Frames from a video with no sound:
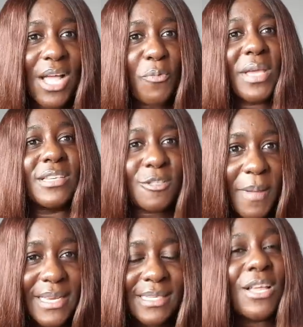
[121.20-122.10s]
that we
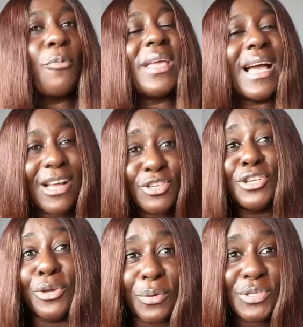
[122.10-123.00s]
expect that we are
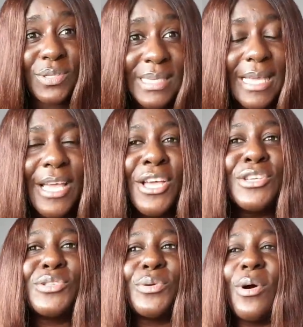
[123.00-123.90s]
actually going to see.
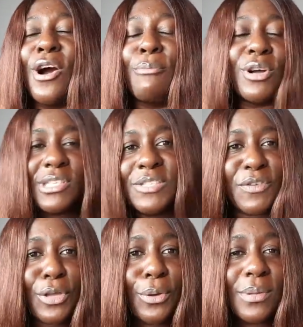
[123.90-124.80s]
So um, on this
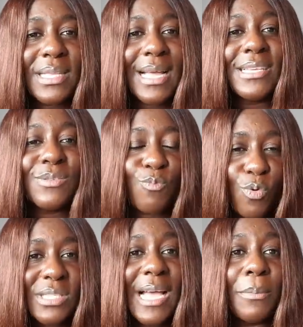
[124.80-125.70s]
video, that is
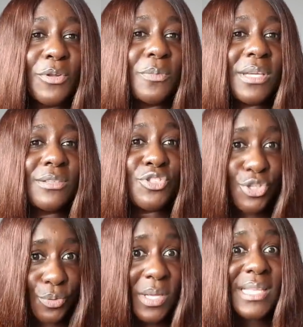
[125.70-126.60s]
what I'm going to be
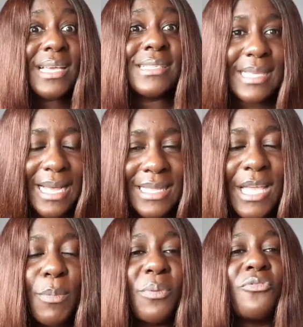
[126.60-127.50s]
doing
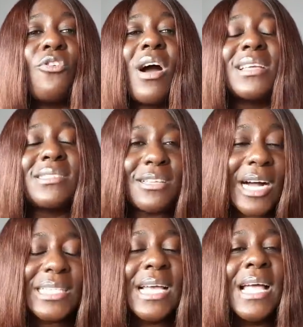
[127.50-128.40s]
exactly. But before I
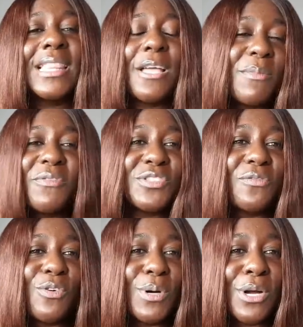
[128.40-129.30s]
start, let me first
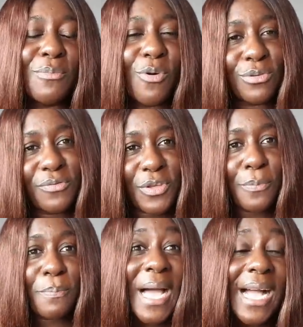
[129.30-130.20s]
of all welcome all of you
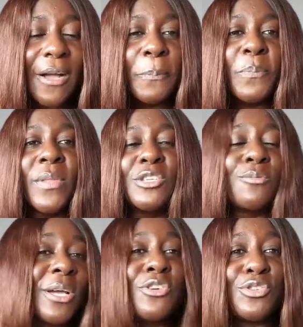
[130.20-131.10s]
back to
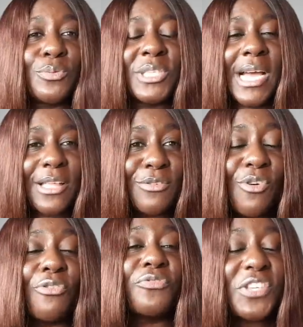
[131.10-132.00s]
my YouTube channel.
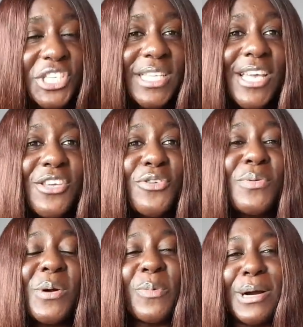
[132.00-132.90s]
Officially,
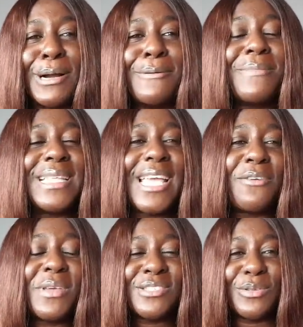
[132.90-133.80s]
you are welcome. My
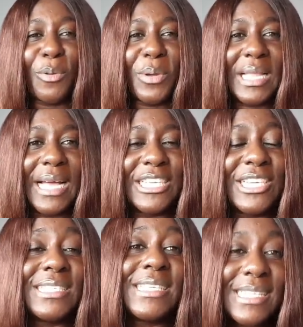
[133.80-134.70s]
name is Glory
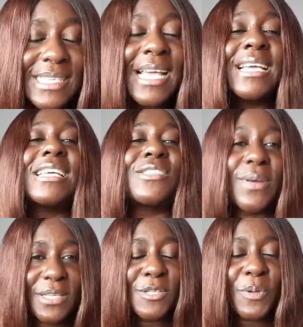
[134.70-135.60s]
Elijah. This is
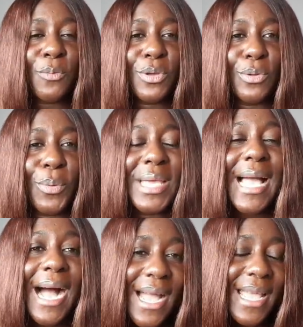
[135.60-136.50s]
Frankly Speaking with Glory.
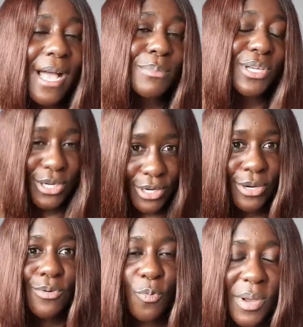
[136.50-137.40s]
I am the
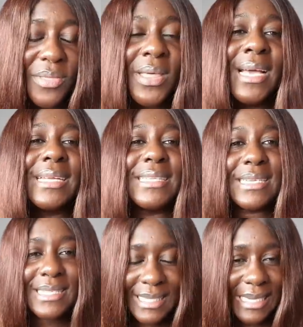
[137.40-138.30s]
girl with the
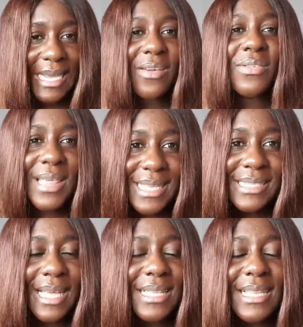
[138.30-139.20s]
tea. That
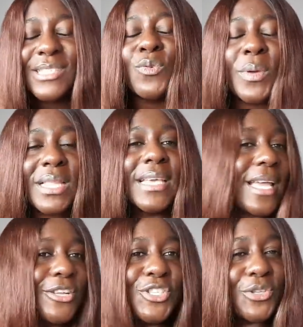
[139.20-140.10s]
said, let's quickly
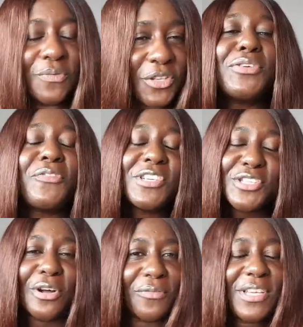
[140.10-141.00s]
get into the video.
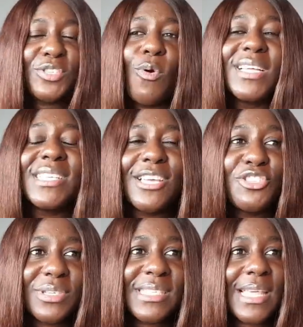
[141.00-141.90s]
first off, it's quite
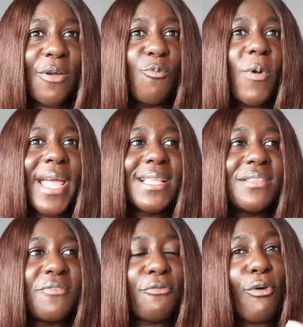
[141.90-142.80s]
interesting
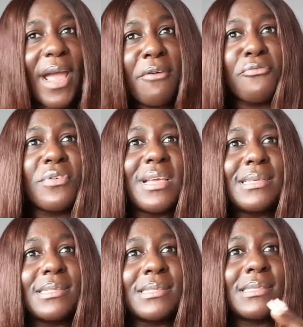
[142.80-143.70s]
when for
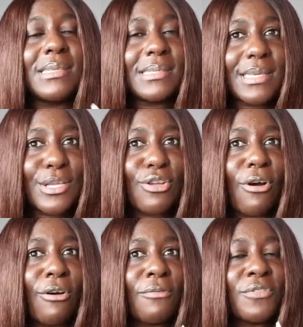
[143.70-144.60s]
every season
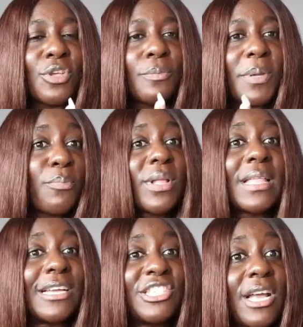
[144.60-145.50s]
of the Big Brother
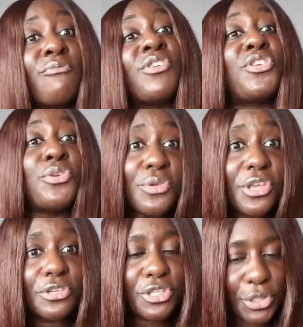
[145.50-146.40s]
Nigeria
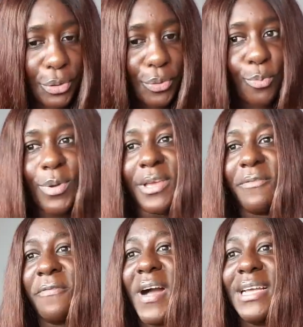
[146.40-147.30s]
reunion show, we
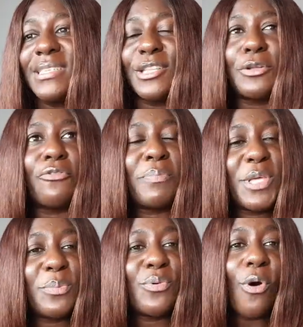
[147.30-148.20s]
find a lot of
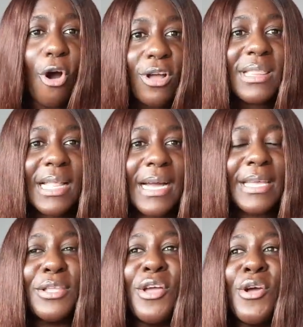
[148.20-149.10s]
people
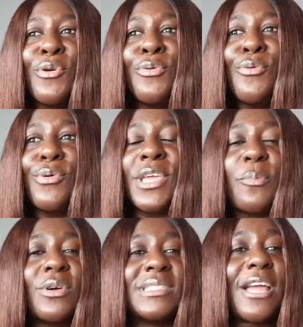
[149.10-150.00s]
online who
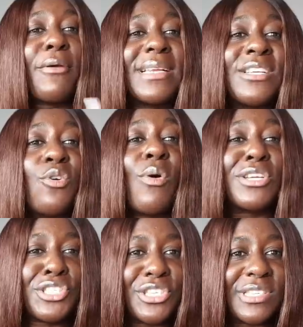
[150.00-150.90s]
keep on directing
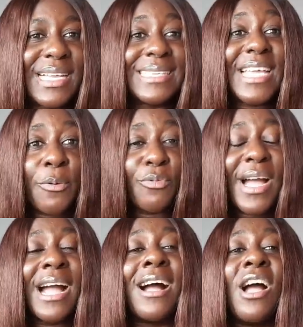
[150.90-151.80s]
questions at
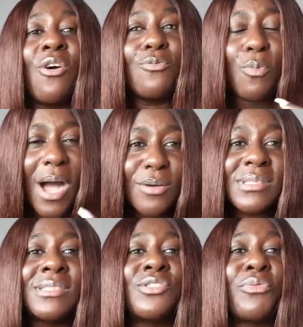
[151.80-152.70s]
Ebuka
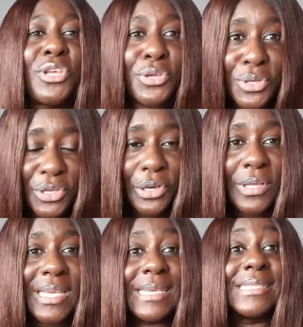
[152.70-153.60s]
whilst the
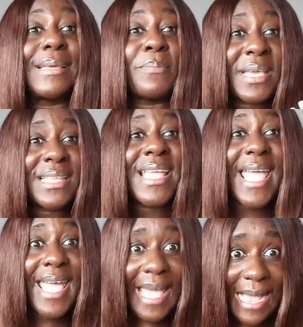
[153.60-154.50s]
reunion is being
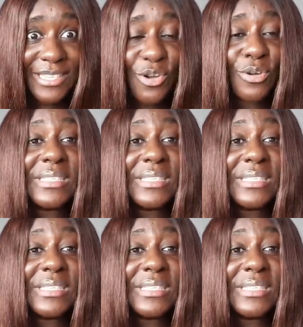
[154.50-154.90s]
aired on